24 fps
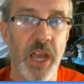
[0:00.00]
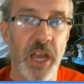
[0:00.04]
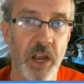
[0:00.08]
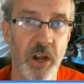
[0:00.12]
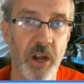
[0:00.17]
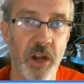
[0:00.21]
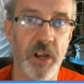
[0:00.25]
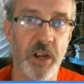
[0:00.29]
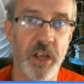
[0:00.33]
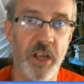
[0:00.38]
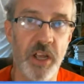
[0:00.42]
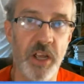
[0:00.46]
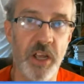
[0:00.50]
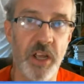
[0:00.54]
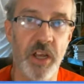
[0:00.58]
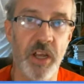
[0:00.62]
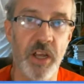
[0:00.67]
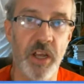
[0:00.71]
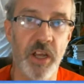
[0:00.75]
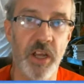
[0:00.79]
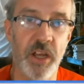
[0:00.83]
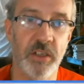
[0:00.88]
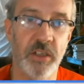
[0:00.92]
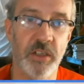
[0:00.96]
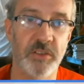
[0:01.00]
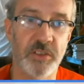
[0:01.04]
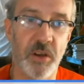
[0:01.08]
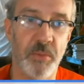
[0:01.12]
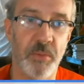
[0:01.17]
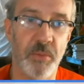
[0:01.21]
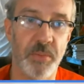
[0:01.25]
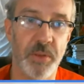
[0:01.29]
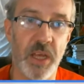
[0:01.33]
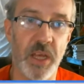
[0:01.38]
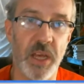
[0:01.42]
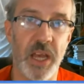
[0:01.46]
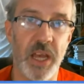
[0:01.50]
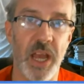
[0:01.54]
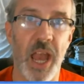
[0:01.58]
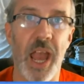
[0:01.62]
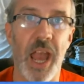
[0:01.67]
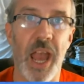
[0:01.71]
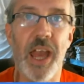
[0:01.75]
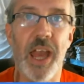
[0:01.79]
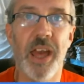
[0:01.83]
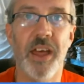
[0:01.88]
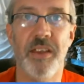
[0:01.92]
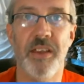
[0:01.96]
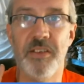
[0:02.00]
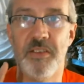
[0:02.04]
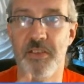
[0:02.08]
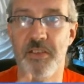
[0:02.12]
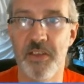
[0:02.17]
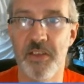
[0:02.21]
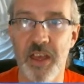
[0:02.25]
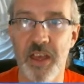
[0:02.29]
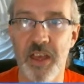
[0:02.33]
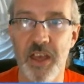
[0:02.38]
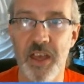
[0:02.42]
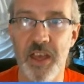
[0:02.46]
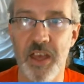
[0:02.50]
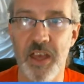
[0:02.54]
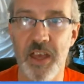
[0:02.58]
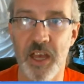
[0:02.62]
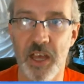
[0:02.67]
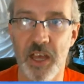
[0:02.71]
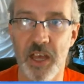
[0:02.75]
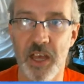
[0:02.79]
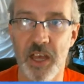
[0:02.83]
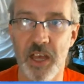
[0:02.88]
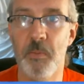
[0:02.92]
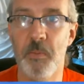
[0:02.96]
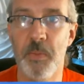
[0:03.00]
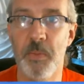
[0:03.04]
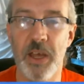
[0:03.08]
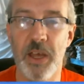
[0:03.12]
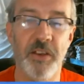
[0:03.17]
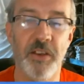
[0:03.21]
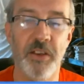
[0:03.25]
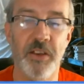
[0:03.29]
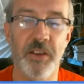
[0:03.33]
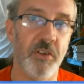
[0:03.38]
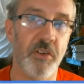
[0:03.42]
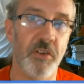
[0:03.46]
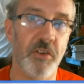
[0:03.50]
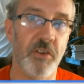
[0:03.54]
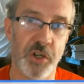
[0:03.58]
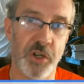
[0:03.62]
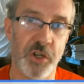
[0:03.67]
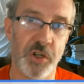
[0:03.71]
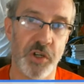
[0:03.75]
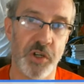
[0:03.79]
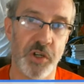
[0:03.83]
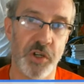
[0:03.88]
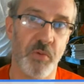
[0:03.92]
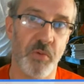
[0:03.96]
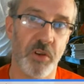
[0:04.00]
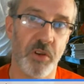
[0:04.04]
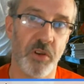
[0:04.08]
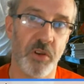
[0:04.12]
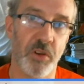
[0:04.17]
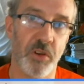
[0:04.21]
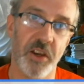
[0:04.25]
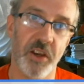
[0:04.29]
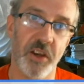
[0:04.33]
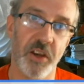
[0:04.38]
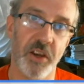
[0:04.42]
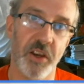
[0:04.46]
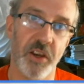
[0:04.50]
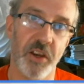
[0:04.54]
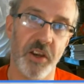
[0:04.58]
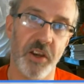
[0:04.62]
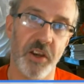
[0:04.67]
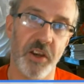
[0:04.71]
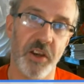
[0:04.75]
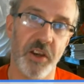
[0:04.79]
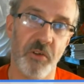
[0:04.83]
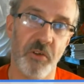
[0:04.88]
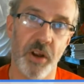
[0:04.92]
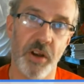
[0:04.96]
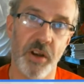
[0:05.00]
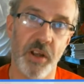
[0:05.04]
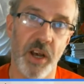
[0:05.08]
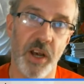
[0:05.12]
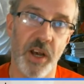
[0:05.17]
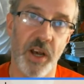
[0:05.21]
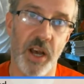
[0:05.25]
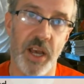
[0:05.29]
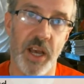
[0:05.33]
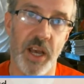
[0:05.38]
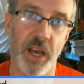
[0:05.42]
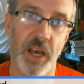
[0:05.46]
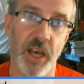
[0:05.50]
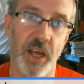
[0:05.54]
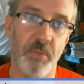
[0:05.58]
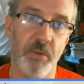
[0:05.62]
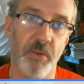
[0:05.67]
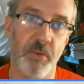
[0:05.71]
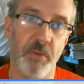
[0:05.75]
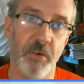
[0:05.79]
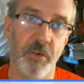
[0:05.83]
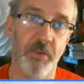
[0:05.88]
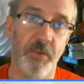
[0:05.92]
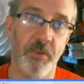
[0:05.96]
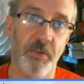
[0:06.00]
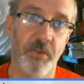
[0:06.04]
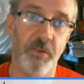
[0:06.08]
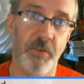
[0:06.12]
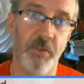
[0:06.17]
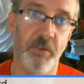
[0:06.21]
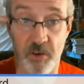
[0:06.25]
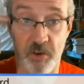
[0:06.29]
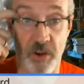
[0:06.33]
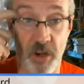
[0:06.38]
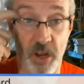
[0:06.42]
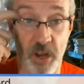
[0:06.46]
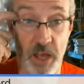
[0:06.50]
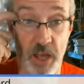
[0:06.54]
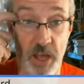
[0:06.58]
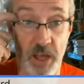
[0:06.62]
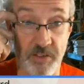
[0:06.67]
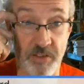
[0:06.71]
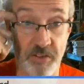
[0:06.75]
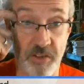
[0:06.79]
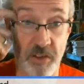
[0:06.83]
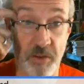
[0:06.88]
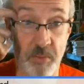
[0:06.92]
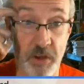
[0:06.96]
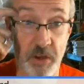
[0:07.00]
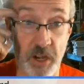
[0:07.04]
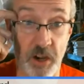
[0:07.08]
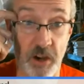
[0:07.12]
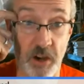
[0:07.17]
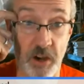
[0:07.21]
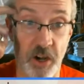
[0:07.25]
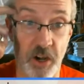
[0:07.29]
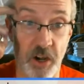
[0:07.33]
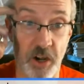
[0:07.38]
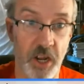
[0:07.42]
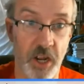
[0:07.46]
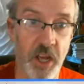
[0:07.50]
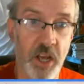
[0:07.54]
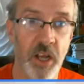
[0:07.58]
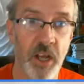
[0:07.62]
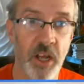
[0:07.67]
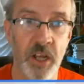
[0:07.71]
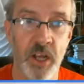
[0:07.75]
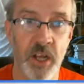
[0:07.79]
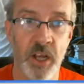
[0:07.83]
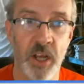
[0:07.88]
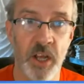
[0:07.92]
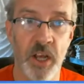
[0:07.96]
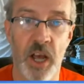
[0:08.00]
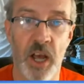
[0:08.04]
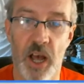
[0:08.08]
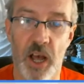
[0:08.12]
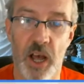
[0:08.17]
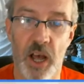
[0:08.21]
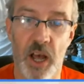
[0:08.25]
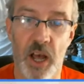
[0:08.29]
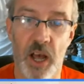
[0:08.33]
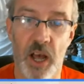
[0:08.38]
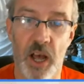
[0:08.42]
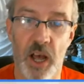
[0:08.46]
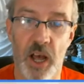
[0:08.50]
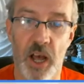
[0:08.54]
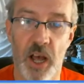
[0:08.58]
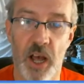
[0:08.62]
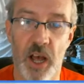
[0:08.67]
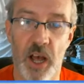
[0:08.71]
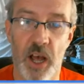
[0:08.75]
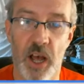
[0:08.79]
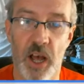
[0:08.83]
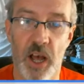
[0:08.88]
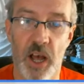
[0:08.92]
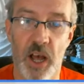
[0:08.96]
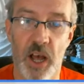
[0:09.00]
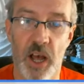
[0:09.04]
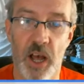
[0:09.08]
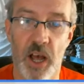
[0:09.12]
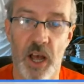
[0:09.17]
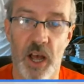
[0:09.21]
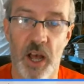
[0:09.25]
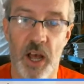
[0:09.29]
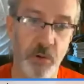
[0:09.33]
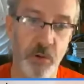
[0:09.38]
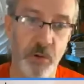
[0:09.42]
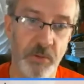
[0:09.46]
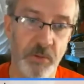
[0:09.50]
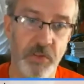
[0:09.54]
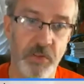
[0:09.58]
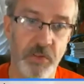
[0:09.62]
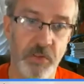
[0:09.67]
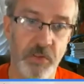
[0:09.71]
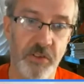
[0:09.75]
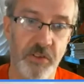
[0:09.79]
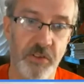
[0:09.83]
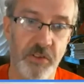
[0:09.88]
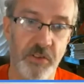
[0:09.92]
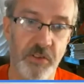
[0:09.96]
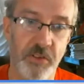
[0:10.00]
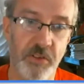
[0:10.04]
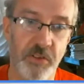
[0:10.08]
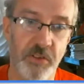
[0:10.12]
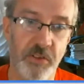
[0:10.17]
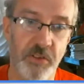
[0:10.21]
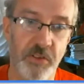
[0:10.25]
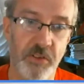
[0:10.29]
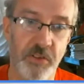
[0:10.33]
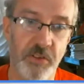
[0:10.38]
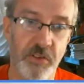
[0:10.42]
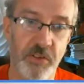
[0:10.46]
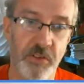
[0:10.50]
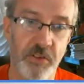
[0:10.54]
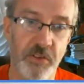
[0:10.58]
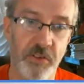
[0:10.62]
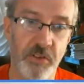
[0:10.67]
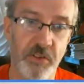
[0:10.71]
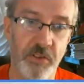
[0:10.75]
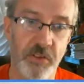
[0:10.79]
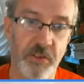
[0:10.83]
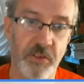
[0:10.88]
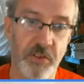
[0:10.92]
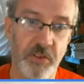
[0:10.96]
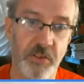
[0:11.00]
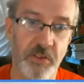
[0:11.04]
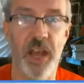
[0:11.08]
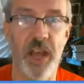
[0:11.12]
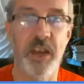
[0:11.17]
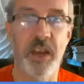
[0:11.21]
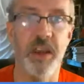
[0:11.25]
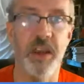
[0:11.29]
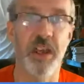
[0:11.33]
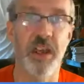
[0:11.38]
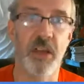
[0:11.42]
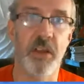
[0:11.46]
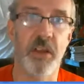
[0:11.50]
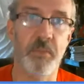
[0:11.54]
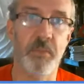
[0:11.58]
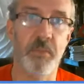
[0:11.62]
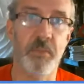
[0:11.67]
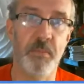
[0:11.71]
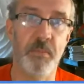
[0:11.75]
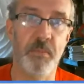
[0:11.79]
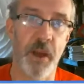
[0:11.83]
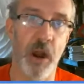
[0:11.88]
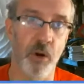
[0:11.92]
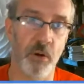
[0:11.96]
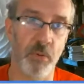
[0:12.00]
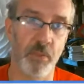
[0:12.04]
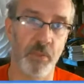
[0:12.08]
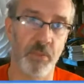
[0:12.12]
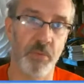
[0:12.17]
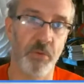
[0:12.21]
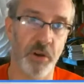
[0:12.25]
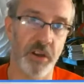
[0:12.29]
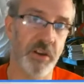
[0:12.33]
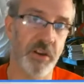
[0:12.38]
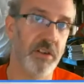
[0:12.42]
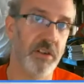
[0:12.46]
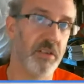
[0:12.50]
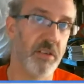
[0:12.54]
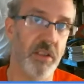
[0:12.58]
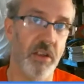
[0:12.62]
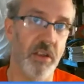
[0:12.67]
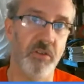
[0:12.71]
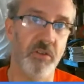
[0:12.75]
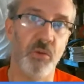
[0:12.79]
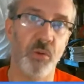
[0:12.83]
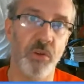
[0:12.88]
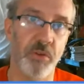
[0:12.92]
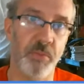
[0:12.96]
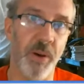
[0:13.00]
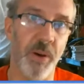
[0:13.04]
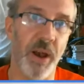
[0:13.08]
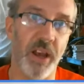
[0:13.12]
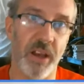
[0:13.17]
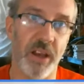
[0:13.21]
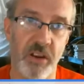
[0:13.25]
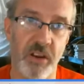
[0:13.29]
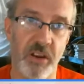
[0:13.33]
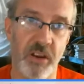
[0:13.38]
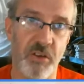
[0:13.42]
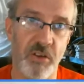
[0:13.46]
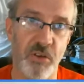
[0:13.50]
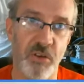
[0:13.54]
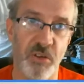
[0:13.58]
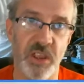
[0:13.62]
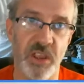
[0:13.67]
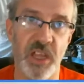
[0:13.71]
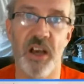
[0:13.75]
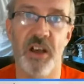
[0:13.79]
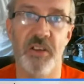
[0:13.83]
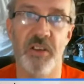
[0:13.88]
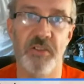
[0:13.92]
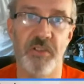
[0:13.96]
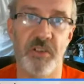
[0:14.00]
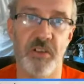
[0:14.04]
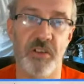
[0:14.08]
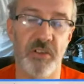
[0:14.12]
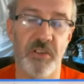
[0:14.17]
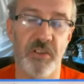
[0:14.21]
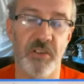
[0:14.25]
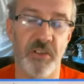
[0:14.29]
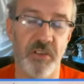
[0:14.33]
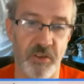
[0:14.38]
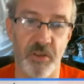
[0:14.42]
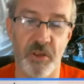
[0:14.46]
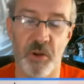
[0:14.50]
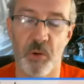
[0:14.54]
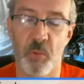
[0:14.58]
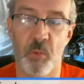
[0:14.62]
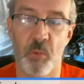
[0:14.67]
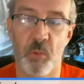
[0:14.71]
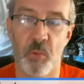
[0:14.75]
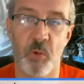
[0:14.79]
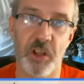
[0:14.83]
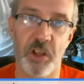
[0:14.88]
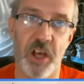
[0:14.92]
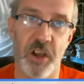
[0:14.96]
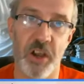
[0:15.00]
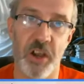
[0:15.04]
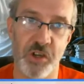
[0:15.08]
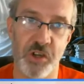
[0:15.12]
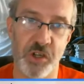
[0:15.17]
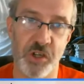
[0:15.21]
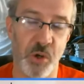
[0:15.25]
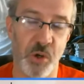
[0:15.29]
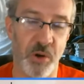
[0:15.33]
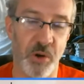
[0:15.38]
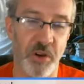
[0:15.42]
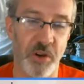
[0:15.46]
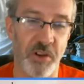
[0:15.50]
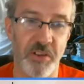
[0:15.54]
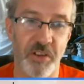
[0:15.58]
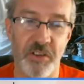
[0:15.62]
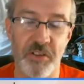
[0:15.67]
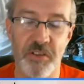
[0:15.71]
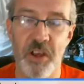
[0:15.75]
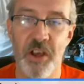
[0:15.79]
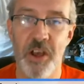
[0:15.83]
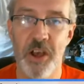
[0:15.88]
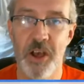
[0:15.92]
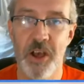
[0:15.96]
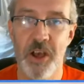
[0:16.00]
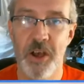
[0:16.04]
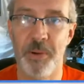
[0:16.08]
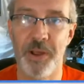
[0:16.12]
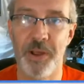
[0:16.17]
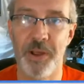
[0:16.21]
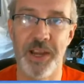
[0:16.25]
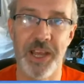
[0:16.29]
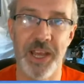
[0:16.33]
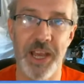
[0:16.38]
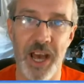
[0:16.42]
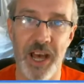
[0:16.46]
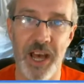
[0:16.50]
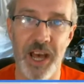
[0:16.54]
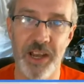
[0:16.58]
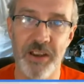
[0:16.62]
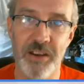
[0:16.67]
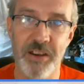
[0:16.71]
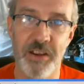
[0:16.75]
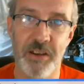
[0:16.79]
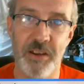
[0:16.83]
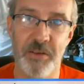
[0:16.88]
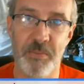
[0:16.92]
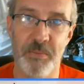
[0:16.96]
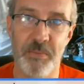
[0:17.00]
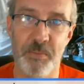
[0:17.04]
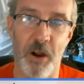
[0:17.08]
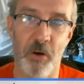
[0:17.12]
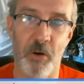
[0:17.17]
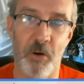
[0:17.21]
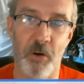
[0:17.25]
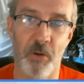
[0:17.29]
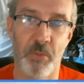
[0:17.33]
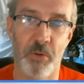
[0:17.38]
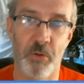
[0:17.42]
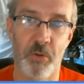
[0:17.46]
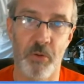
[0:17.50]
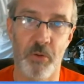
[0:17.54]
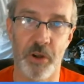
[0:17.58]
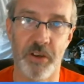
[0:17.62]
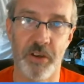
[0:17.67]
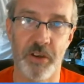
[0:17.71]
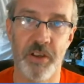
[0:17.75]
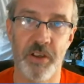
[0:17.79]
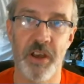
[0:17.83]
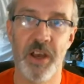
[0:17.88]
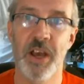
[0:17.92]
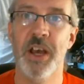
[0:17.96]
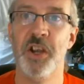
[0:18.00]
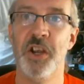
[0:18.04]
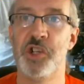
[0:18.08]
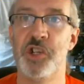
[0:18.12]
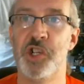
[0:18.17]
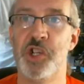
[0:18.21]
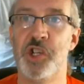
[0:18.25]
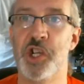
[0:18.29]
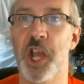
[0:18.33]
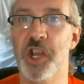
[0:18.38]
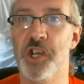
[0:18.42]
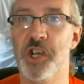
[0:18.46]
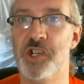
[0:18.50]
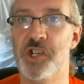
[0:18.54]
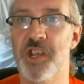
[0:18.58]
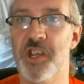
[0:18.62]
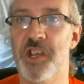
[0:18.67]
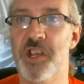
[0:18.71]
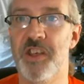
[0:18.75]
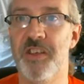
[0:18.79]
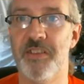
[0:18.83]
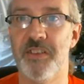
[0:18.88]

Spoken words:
hearing something and seeing it means you're much more likely to remember it. I had a professor at seminary who said that he added in PowerPoint. This was back in 2000, so there weren't a lot of choices. But he added in PowerPoint, changed his